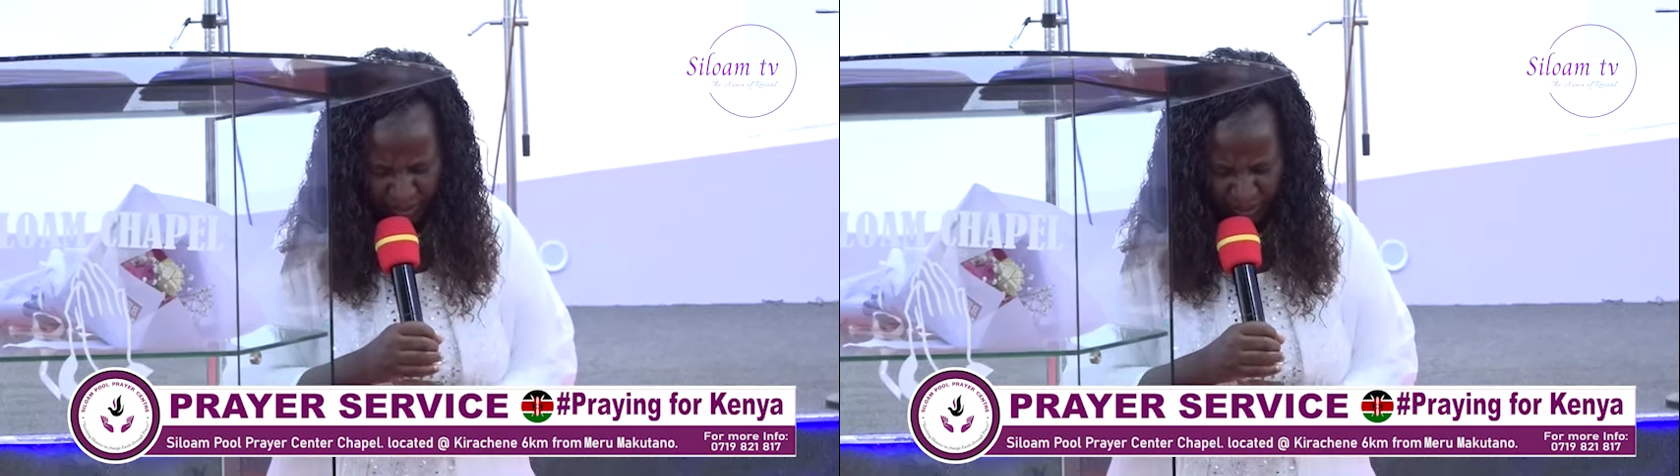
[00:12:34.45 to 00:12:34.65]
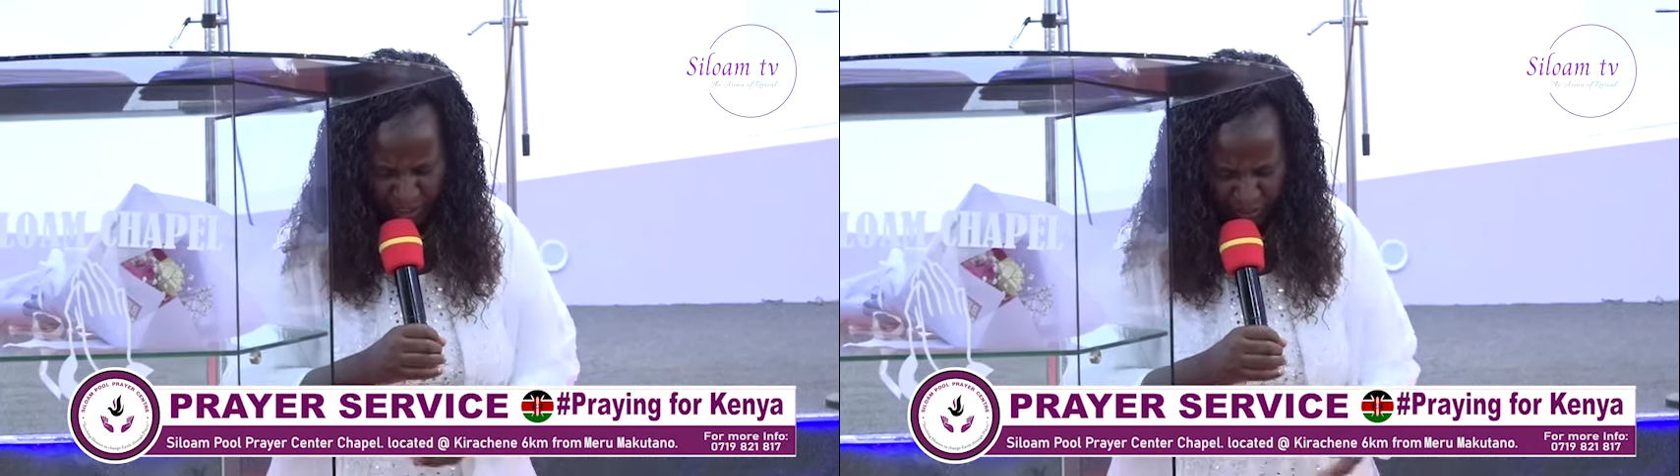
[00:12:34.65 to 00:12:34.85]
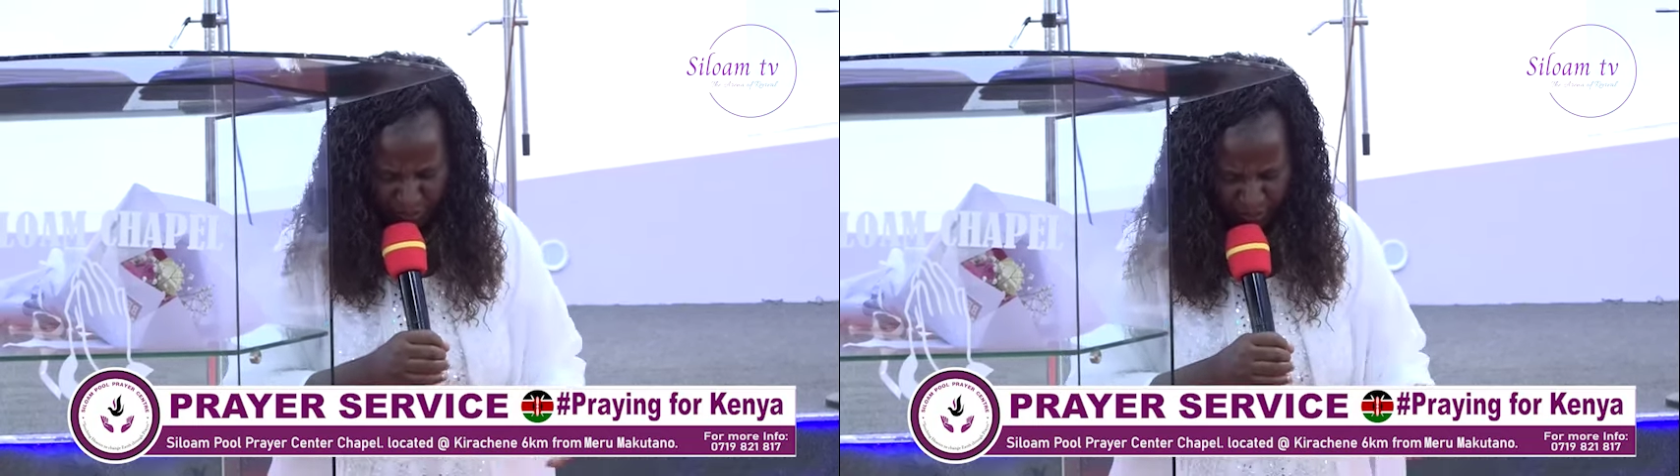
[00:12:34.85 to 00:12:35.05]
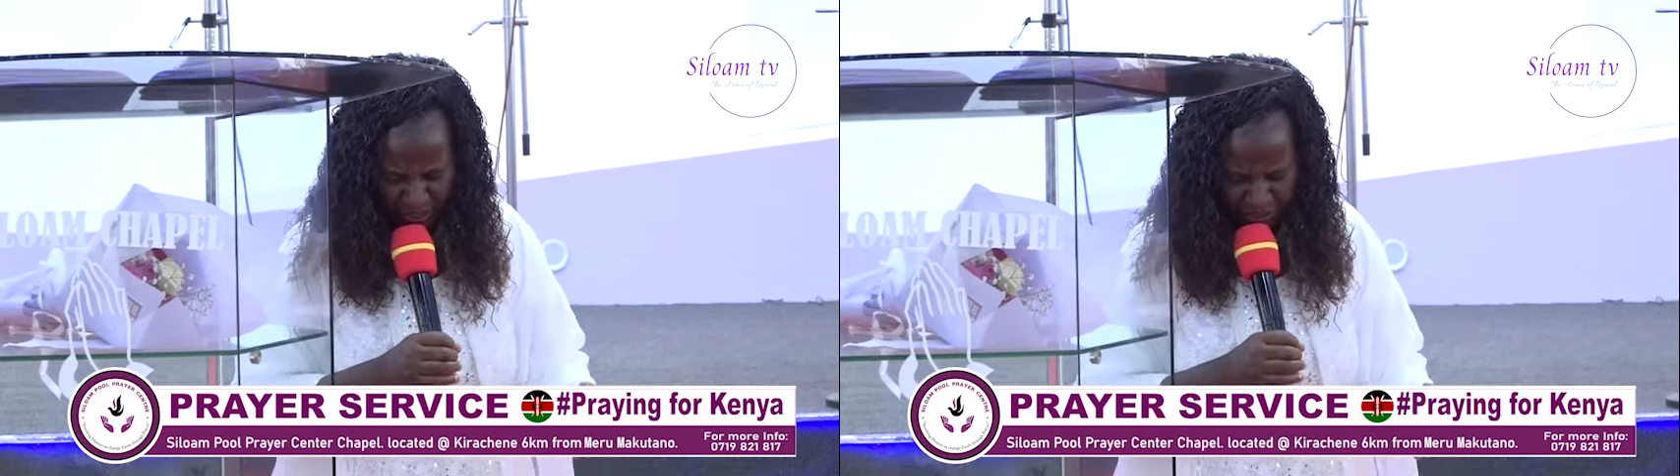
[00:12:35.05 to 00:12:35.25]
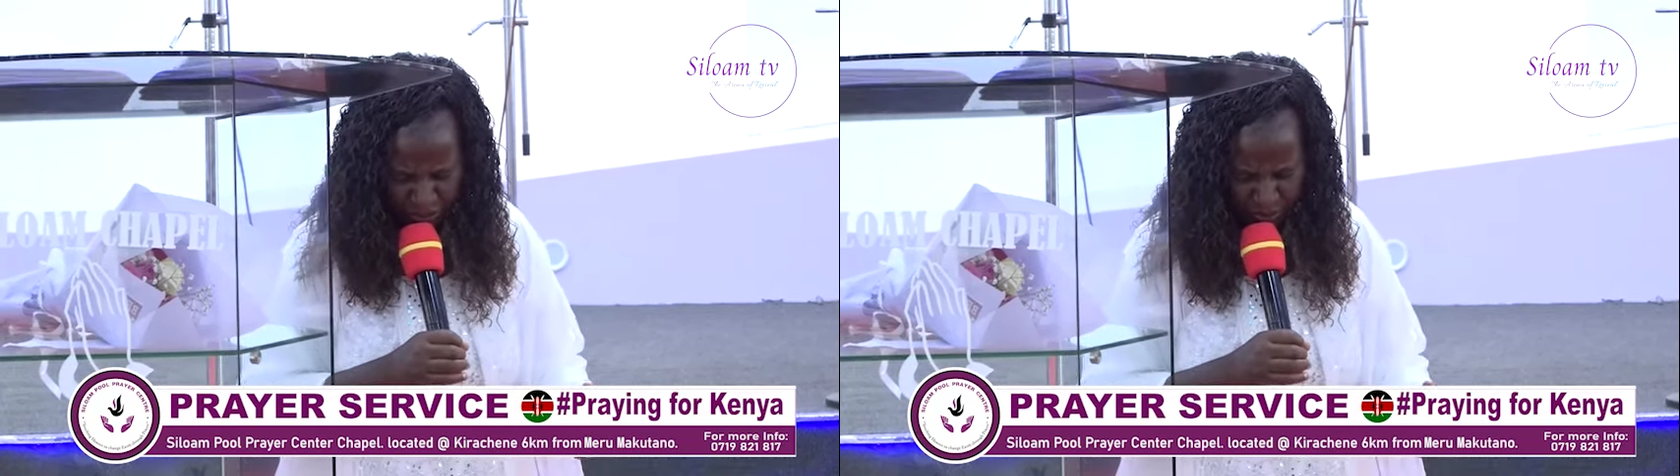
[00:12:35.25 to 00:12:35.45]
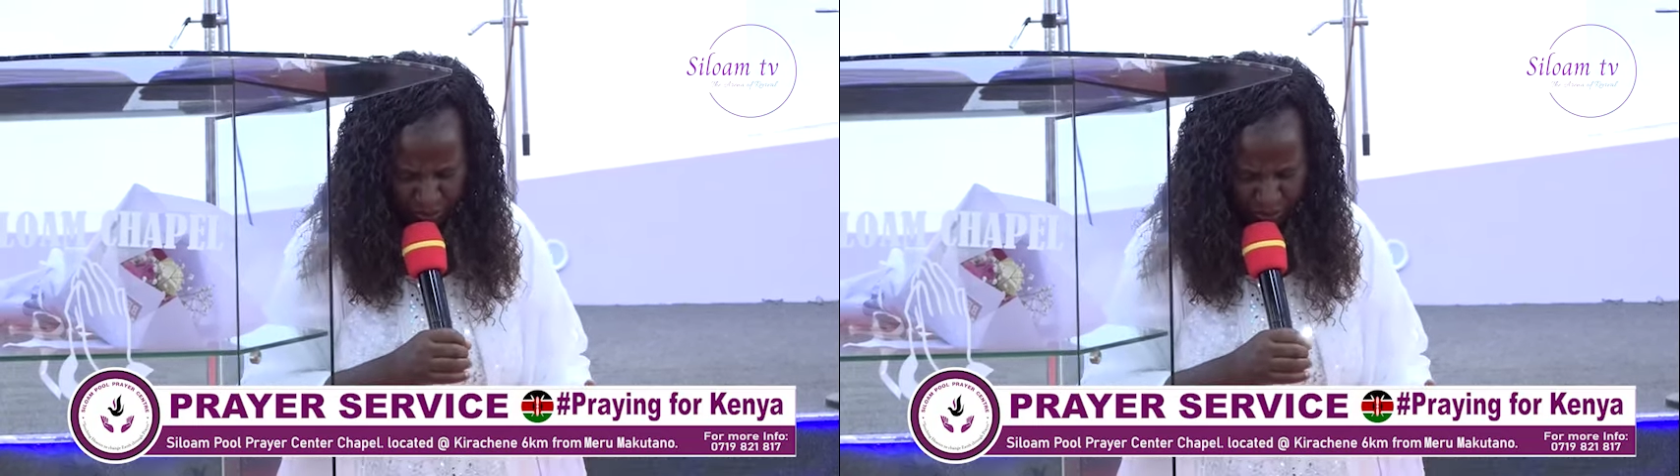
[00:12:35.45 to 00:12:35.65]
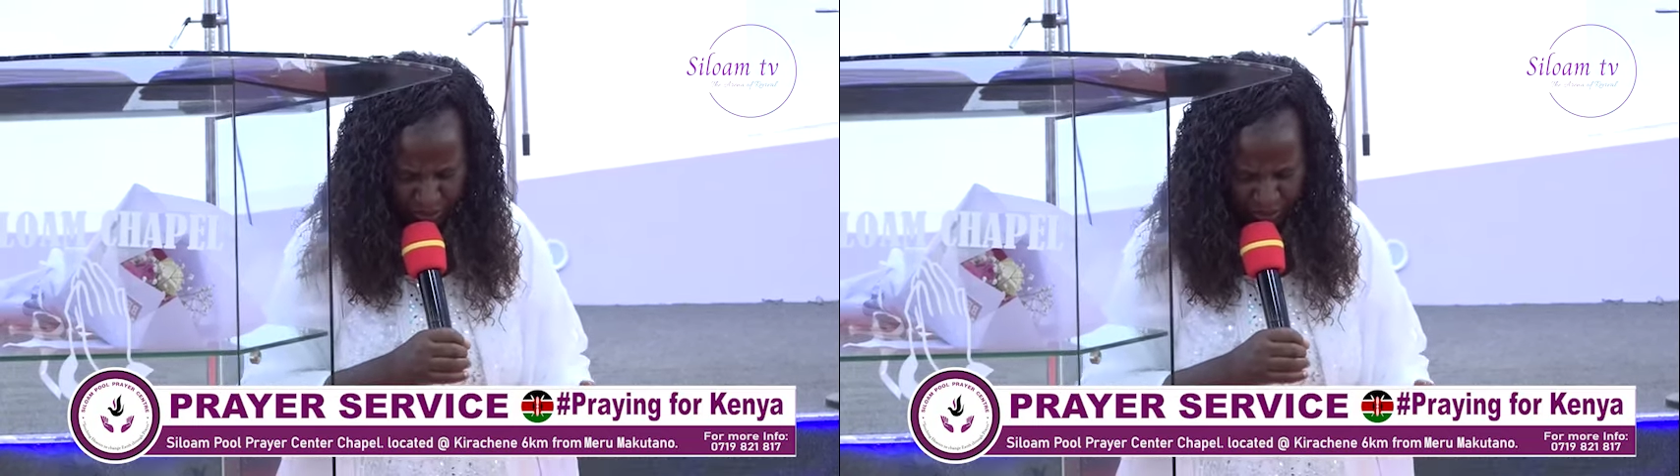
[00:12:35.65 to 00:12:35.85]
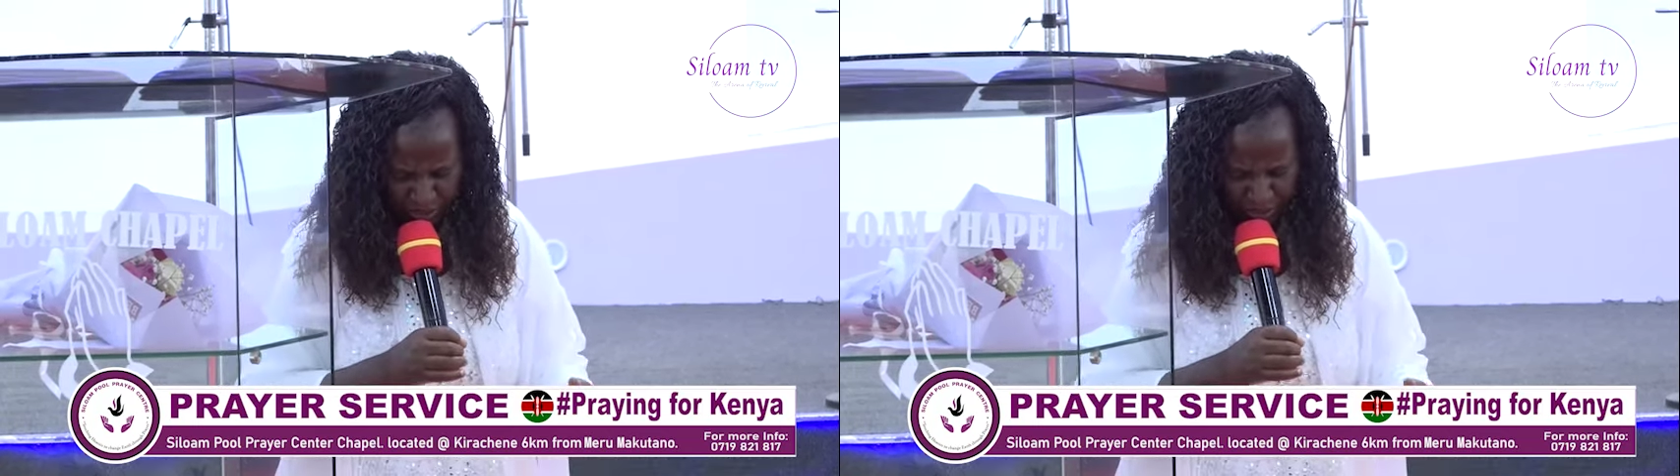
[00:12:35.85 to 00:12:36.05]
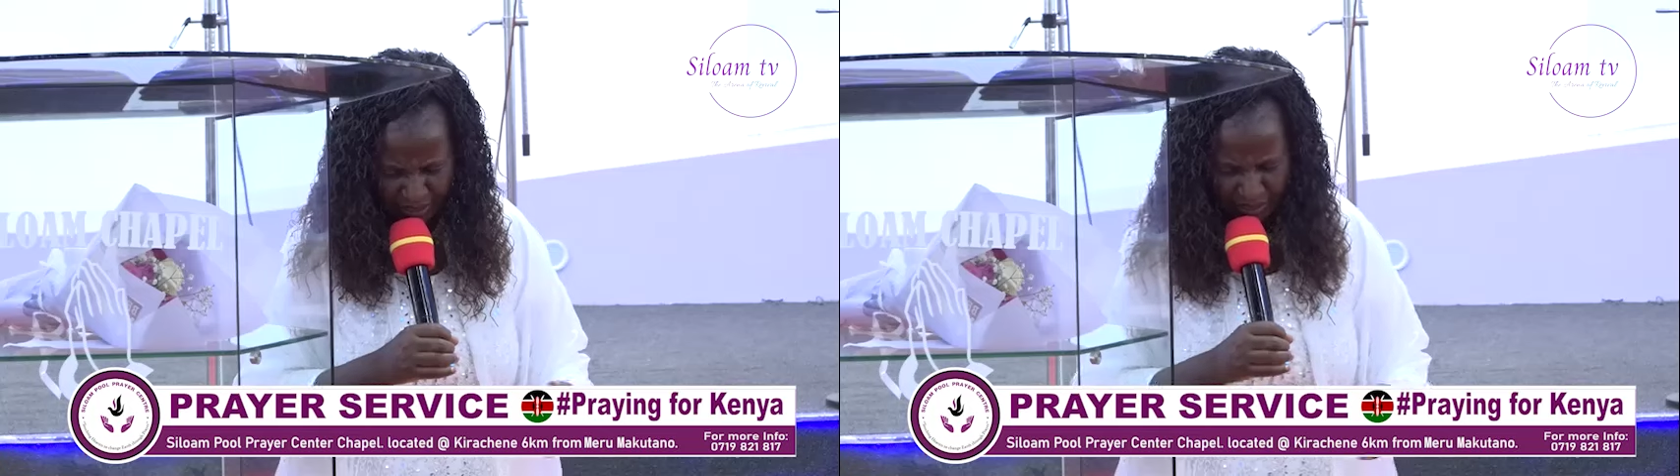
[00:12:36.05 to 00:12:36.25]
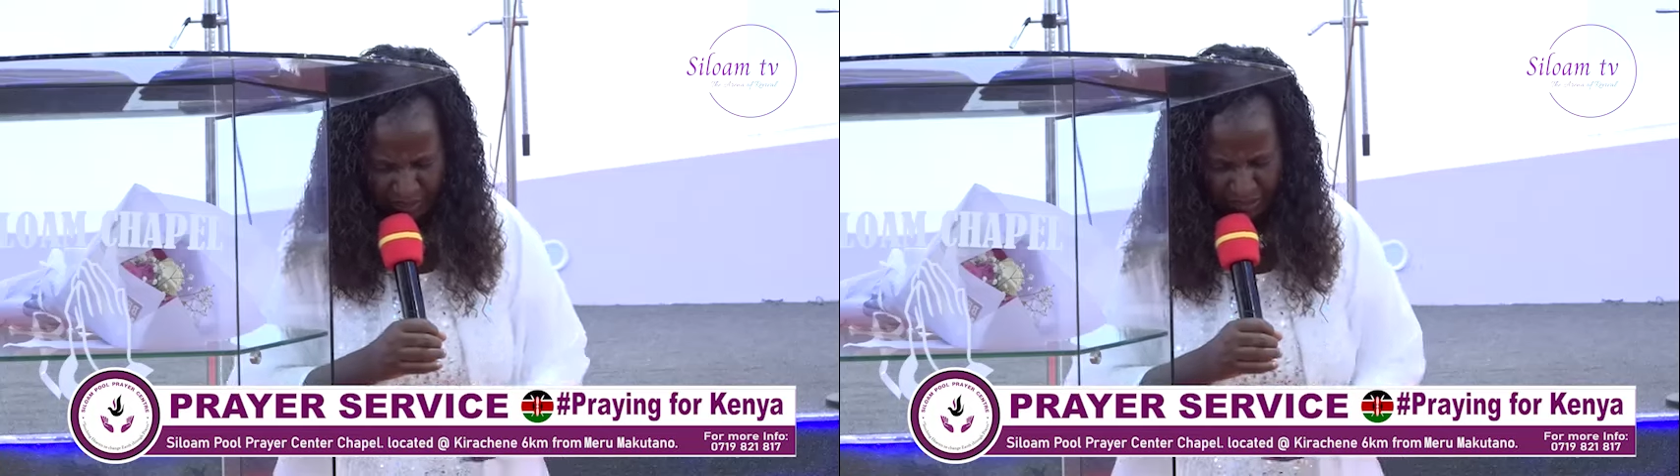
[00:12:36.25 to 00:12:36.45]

His plan shall not stand.